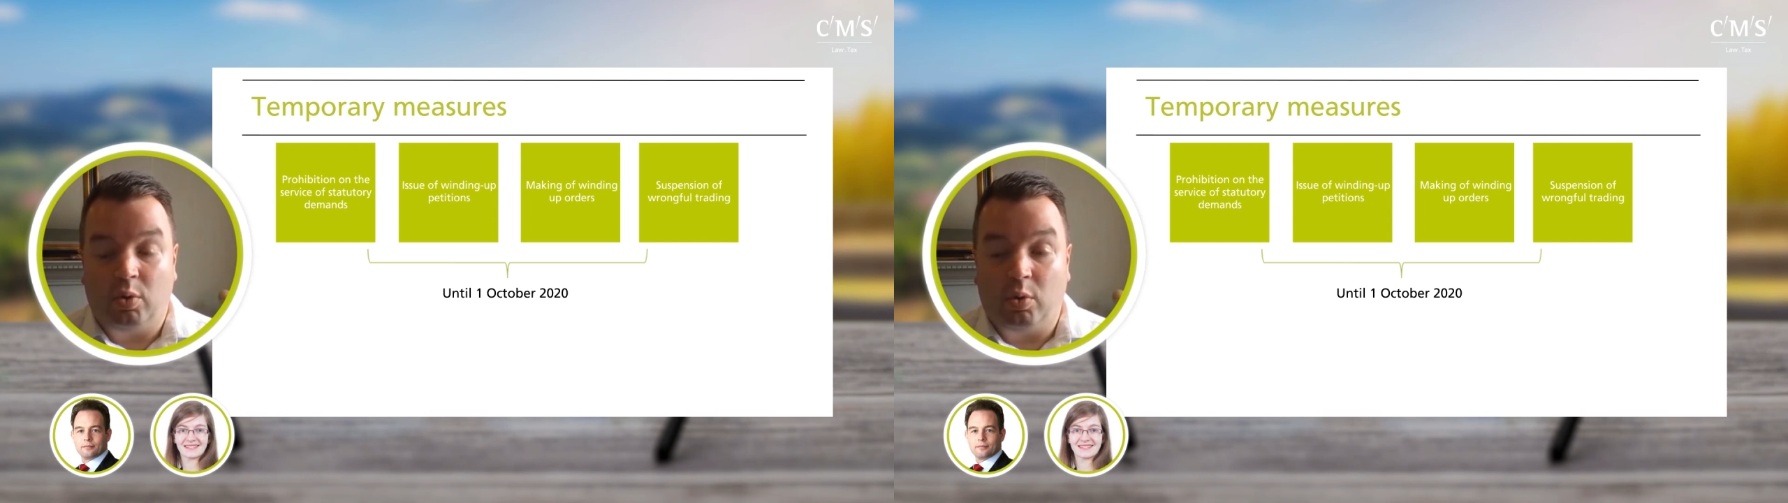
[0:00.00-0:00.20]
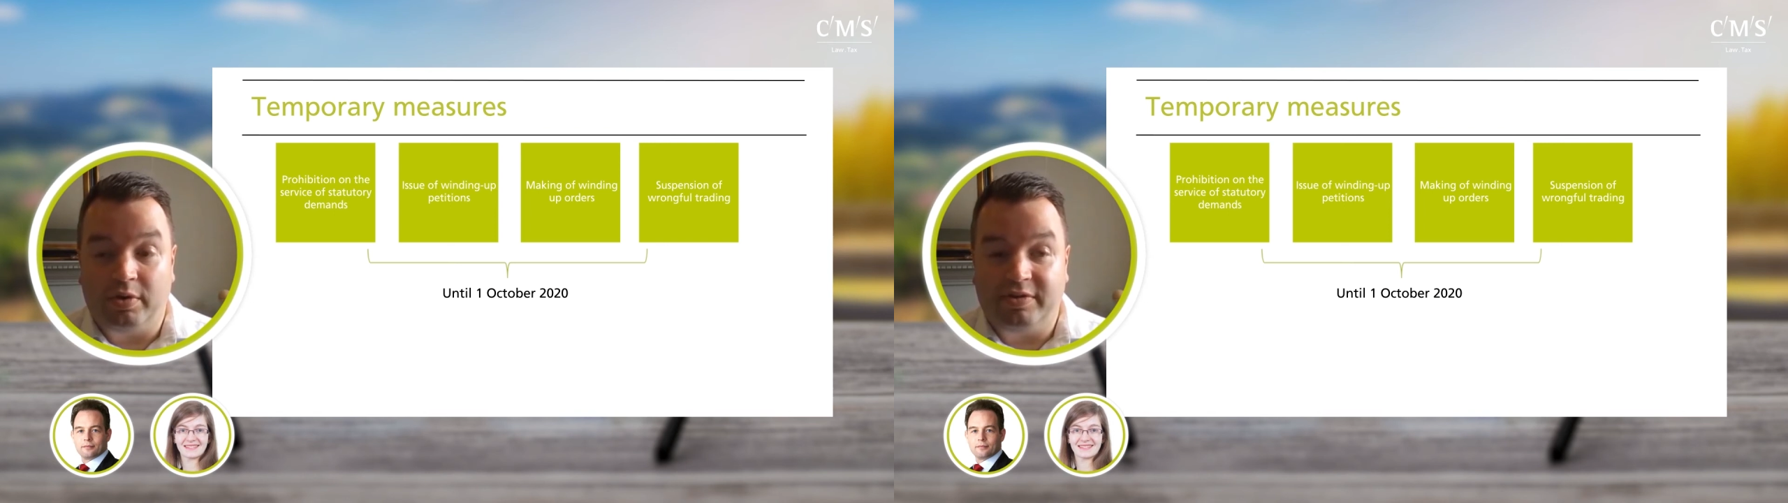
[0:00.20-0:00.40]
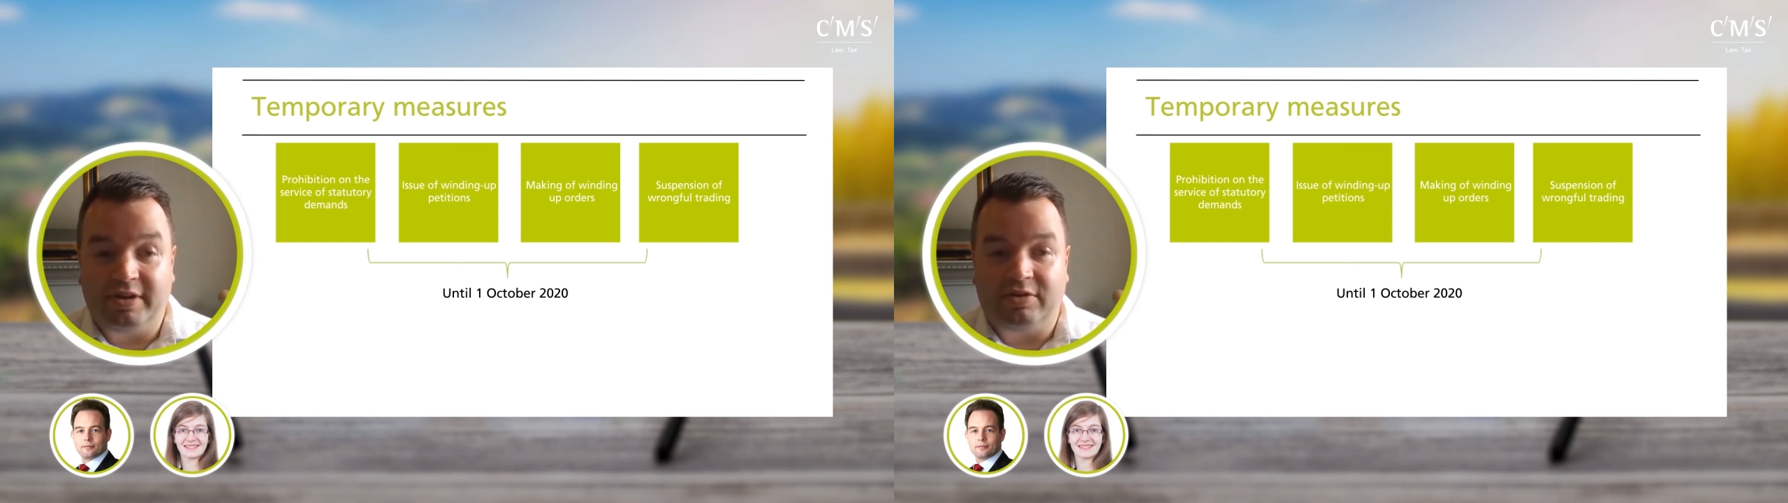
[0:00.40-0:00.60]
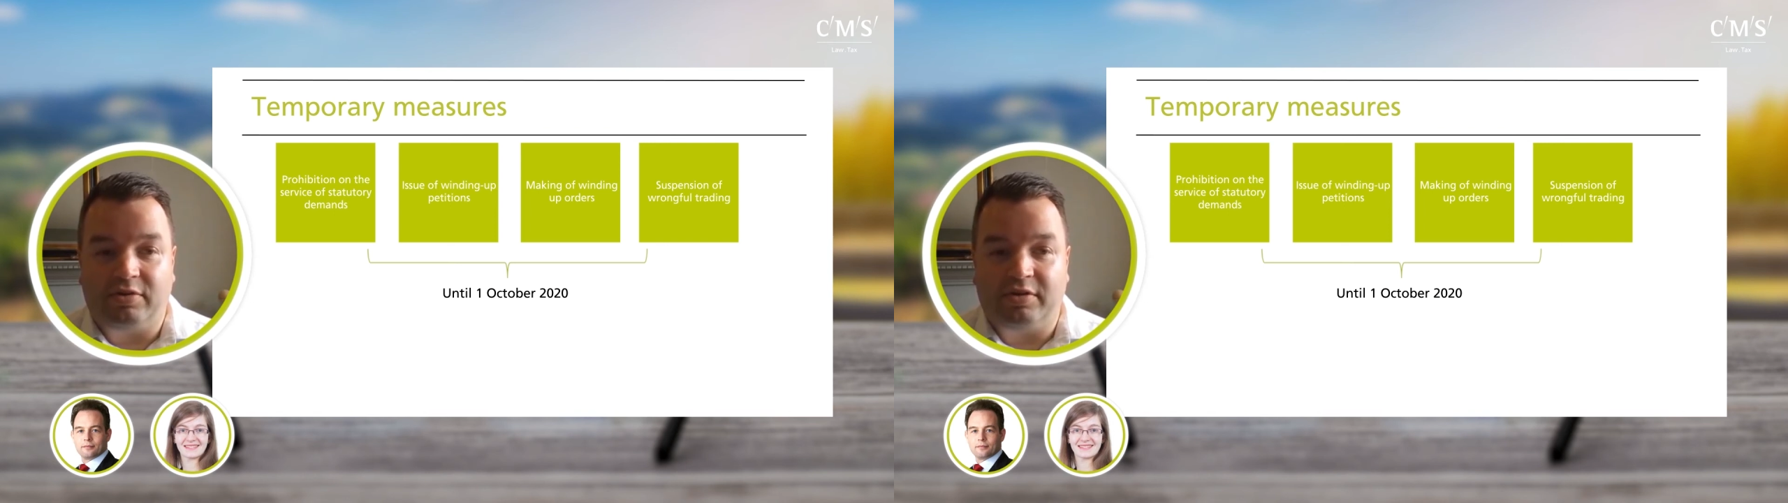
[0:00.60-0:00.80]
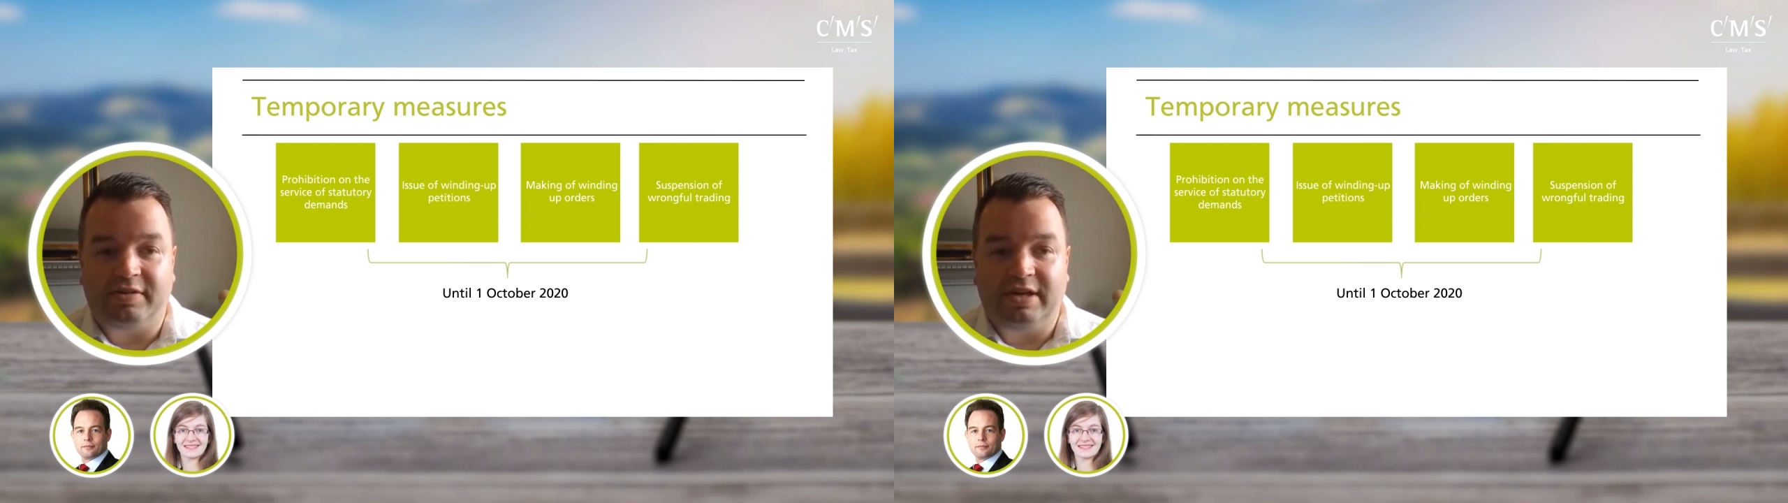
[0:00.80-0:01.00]
or indeed
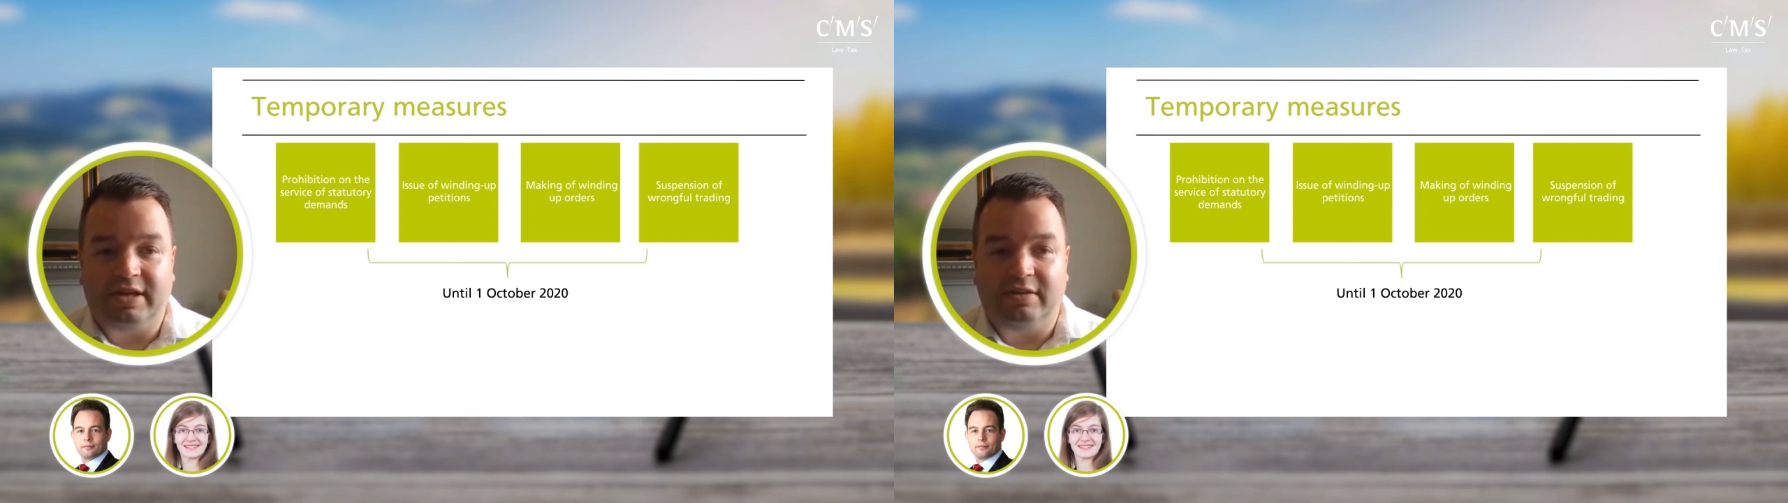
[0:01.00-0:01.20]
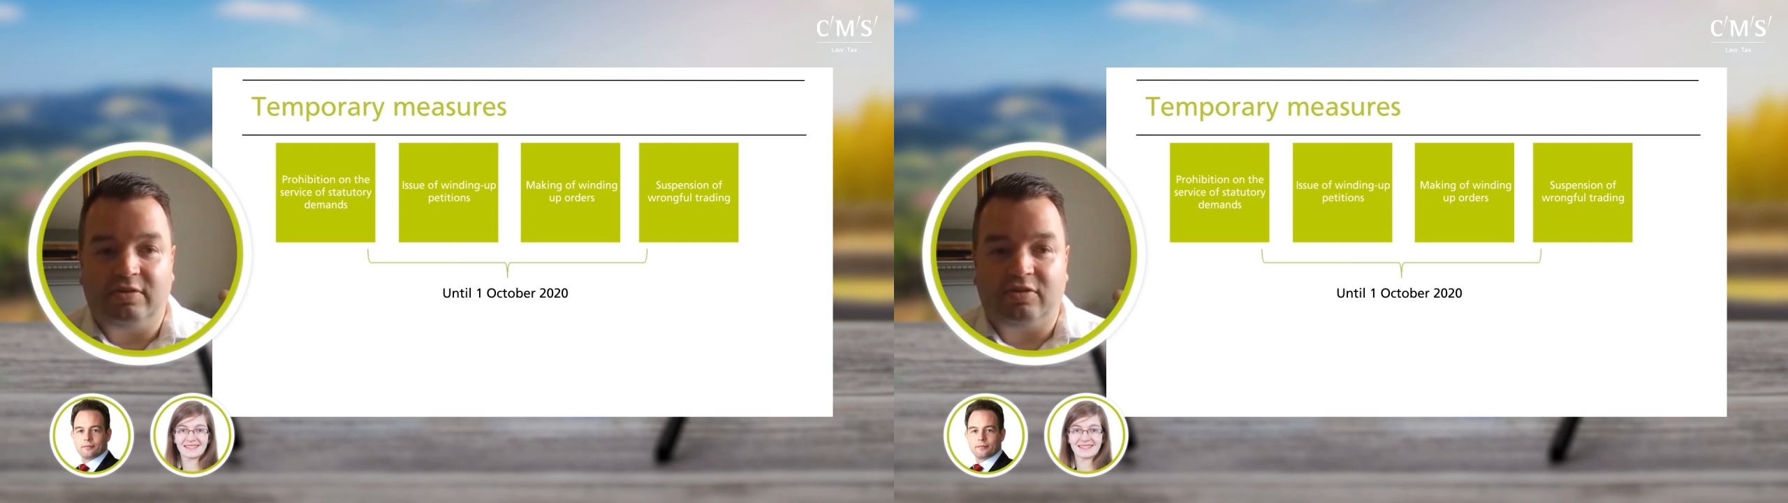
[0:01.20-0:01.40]
trustees